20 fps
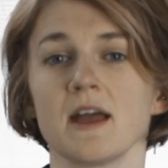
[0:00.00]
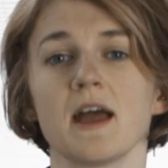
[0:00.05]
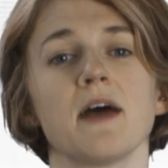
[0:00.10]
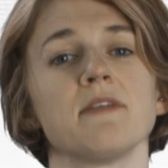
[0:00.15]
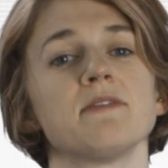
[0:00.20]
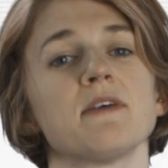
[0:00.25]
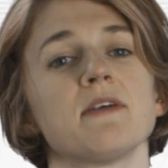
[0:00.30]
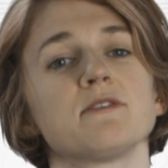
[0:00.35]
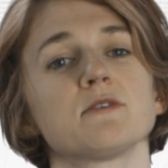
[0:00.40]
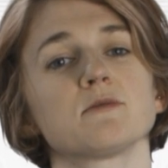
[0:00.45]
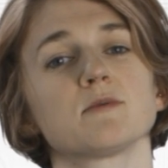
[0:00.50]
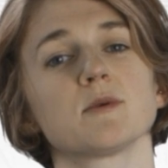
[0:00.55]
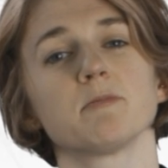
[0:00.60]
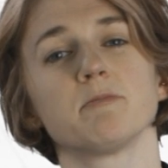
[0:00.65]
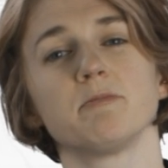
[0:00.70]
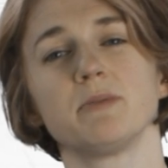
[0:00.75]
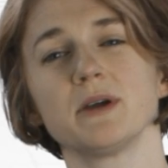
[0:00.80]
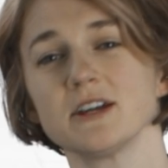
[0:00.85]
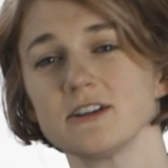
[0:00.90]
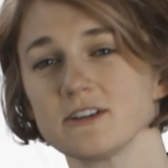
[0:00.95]
and then there were
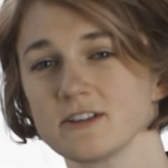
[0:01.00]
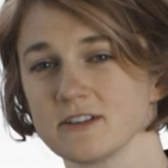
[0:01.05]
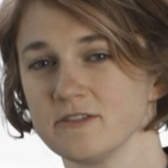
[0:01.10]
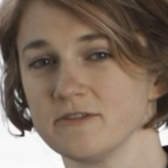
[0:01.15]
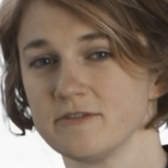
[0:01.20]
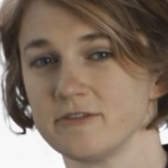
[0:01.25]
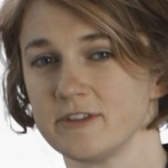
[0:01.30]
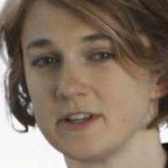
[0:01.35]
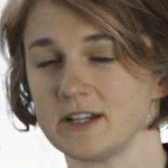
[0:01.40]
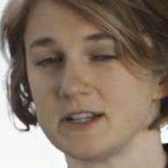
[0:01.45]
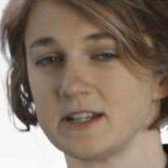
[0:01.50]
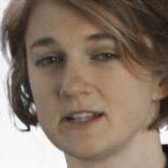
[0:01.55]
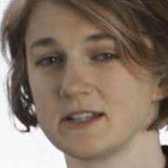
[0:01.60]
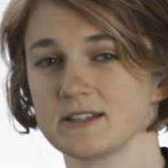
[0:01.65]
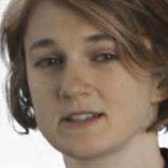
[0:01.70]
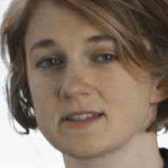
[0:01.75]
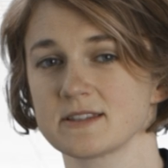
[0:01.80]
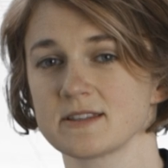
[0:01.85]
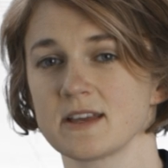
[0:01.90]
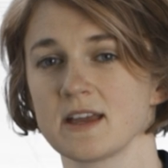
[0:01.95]
bigger
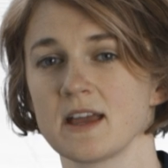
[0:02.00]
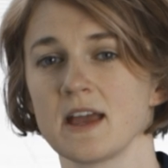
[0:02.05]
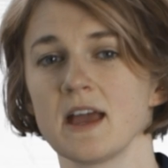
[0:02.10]
infinities.